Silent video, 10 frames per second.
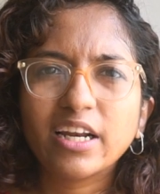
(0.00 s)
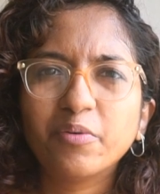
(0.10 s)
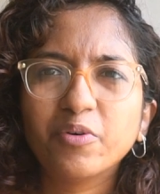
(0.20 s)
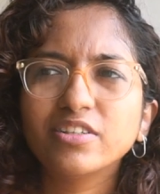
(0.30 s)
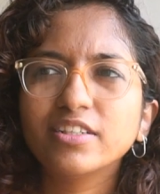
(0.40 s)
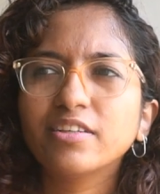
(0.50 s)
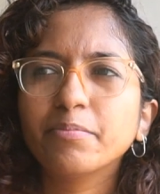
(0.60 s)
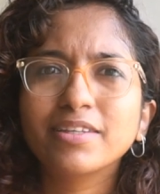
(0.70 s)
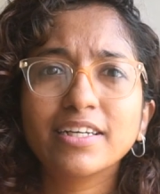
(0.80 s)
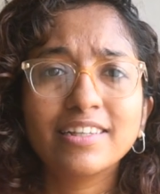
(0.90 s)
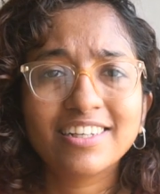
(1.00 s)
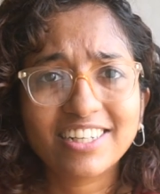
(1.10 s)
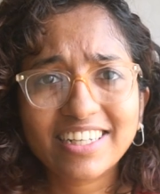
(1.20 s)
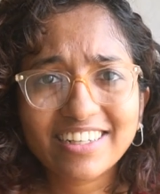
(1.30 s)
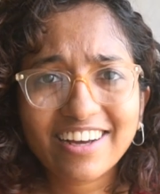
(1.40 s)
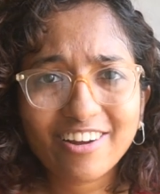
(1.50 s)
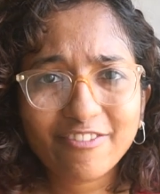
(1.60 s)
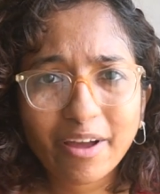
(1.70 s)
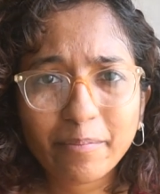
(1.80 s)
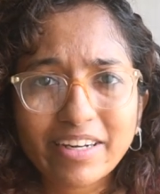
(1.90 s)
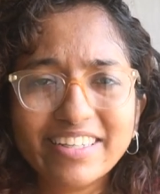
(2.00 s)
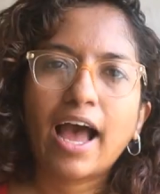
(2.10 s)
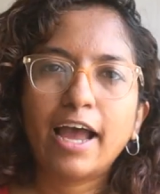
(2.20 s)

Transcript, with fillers: and I wanted something in the green color family.